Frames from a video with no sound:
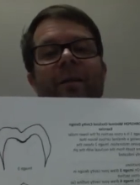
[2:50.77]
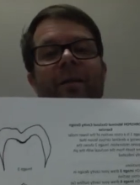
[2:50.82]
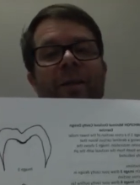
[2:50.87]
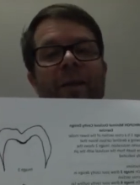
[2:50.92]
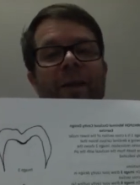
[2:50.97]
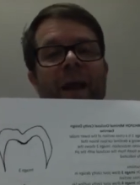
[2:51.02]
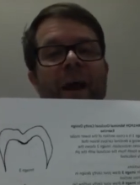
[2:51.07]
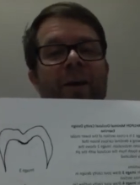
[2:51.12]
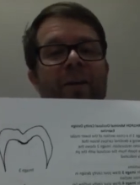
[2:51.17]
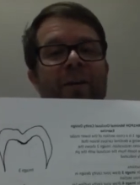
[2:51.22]

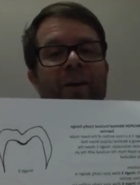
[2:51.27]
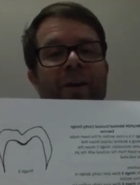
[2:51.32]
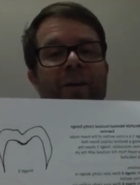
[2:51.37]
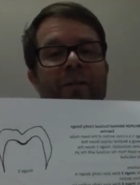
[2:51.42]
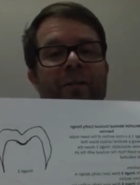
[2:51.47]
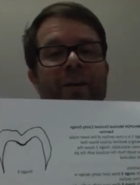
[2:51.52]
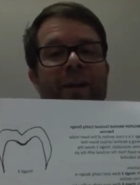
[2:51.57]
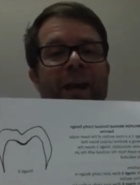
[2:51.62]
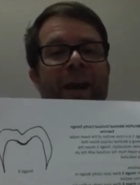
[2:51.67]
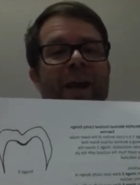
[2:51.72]
the outline
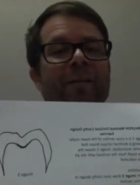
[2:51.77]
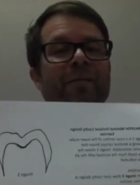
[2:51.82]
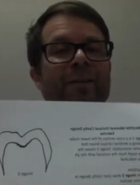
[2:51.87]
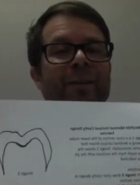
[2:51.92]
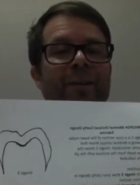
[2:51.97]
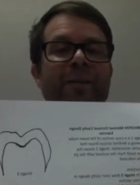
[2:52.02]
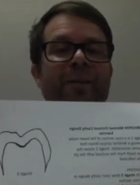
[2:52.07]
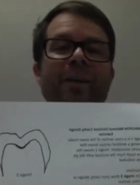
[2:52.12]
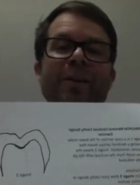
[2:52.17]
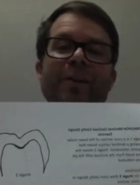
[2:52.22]
of the
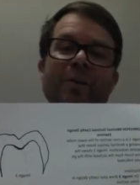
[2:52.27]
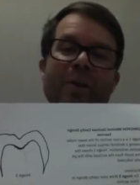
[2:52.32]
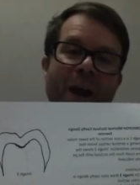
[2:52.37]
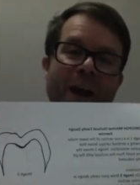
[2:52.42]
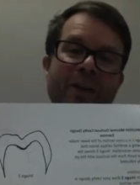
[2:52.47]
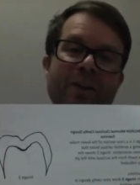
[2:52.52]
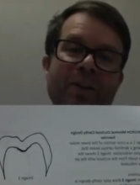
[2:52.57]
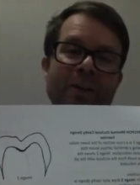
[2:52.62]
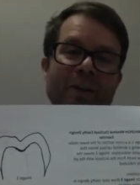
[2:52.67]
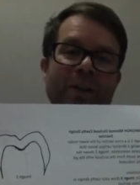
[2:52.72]
cavity that you
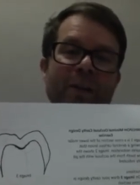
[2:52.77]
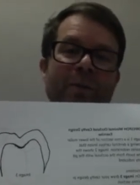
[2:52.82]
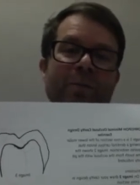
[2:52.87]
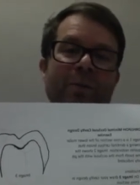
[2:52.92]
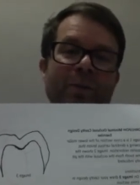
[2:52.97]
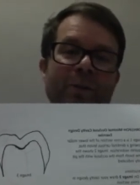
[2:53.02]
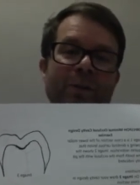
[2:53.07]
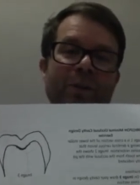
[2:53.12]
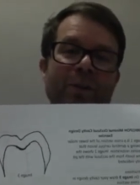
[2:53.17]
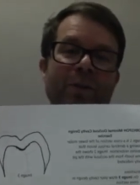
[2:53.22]
actually
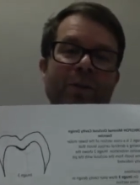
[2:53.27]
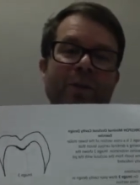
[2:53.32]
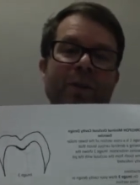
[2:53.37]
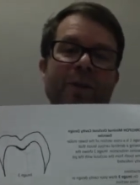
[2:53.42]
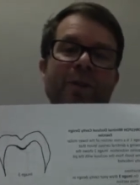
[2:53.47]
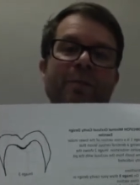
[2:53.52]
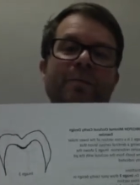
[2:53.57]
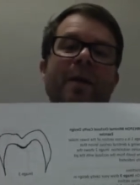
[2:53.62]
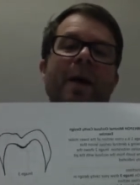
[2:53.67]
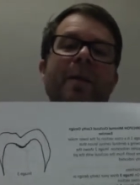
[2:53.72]

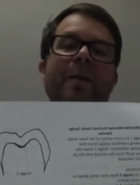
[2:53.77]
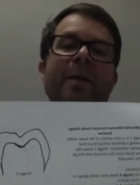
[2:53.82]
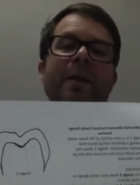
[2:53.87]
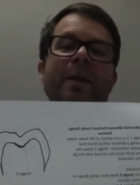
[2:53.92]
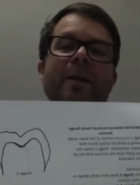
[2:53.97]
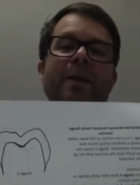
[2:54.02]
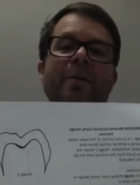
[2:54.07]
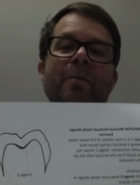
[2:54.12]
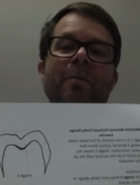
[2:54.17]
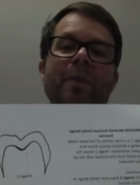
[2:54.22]
produced and
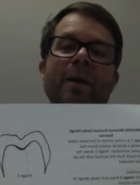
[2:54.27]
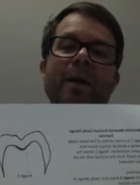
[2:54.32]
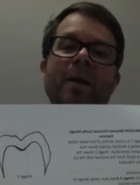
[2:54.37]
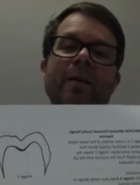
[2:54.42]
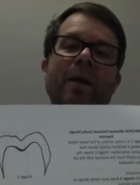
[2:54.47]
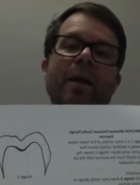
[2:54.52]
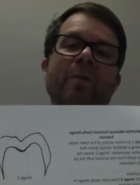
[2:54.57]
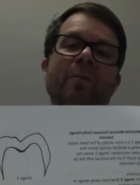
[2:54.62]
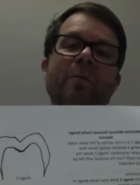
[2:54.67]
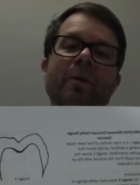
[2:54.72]
then compare
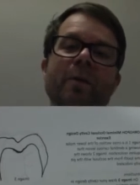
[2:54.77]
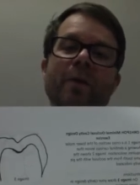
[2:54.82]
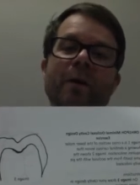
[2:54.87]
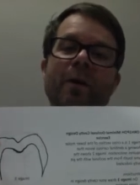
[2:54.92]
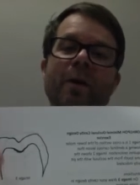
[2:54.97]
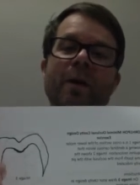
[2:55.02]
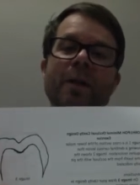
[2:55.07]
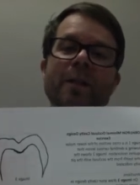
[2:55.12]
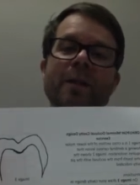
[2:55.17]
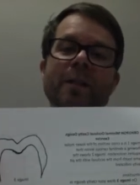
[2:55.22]
that with the
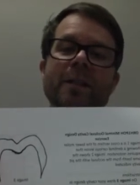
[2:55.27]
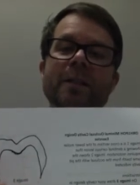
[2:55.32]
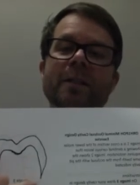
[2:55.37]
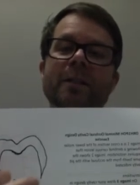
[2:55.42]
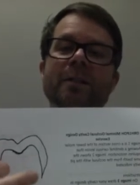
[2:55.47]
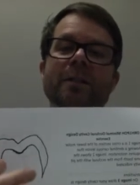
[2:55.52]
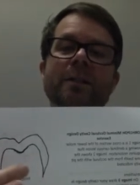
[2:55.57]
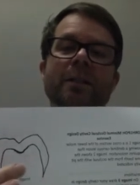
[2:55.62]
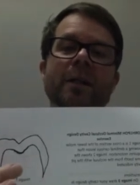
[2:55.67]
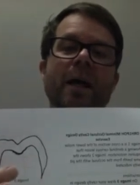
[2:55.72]

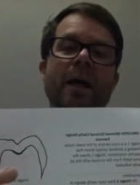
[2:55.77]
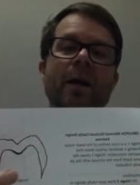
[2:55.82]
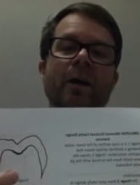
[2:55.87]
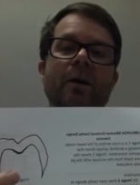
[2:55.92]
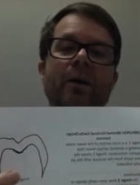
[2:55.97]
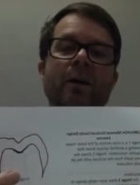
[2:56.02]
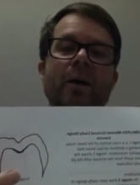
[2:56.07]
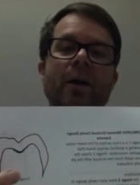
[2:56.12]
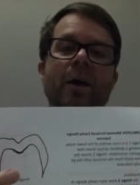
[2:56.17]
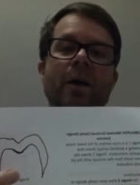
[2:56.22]
ideal
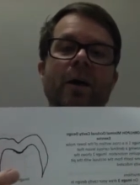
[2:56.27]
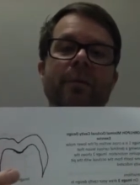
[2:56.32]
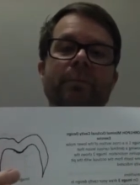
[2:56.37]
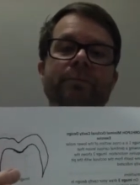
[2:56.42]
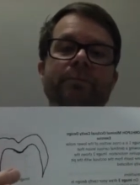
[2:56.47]
outline.